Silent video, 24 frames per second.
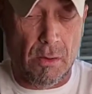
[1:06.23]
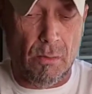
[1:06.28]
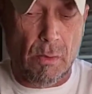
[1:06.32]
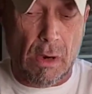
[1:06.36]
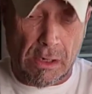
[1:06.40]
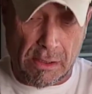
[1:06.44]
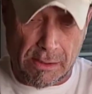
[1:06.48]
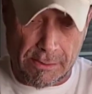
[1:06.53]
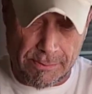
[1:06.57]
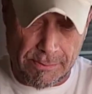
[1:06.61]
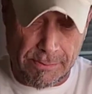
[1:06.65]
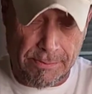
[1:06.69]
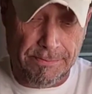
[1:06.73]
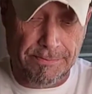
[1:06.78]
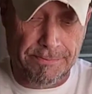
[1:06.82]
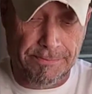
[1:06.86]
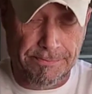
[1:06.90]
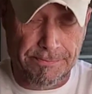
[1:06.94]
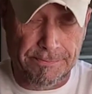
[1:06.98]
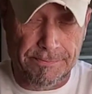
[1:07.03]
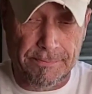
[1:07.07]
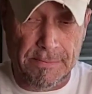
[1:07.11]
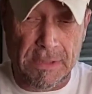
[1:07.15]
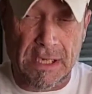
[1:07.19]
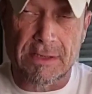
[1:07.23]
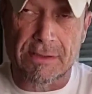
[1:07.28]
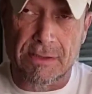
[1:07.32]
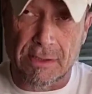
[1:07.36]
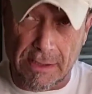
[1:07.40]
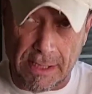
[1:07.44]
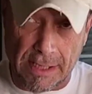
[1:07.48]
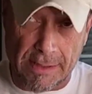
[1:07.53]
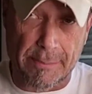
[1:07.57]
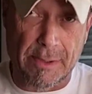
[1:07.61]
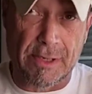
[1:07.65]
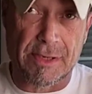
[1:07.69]
welcome. Hit
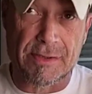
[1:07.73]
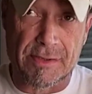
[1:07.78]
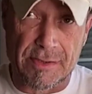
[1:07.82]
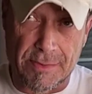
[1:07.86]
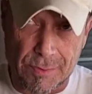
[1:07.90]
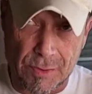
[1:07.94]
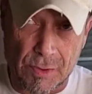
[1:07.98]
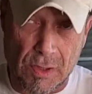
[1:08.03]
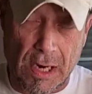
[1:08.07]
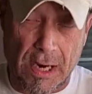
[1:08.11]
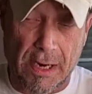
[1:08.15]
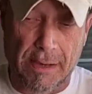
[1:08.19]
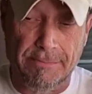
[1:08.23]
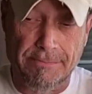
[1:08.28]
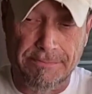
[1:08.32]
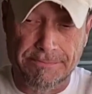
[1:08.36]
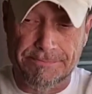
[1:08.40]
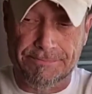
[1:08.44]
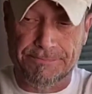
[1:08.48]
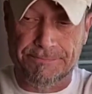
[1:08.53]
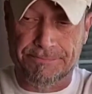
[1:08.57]
the like button, subscribe.